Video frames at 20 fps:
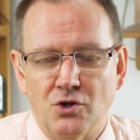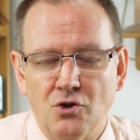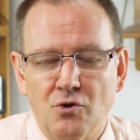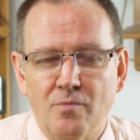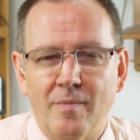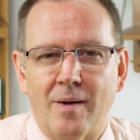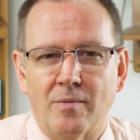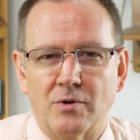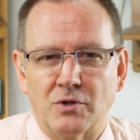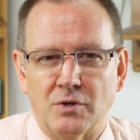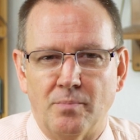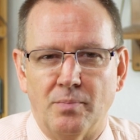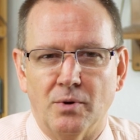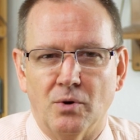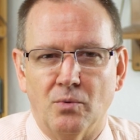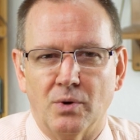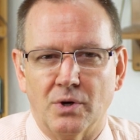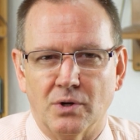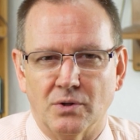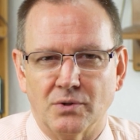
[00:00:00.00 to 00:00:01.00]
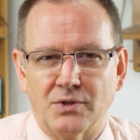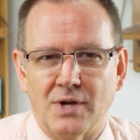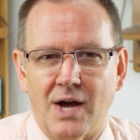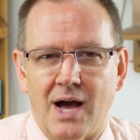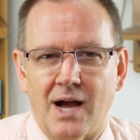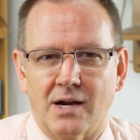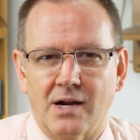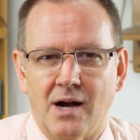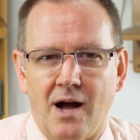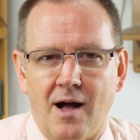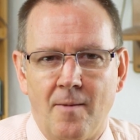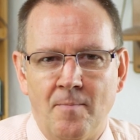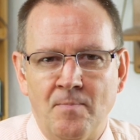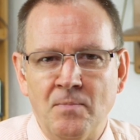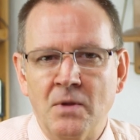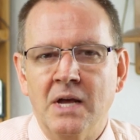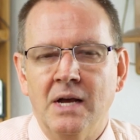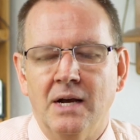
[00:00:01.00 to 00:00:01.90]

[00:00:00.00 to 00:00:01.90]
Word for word: new members at Bill Whittle dot com.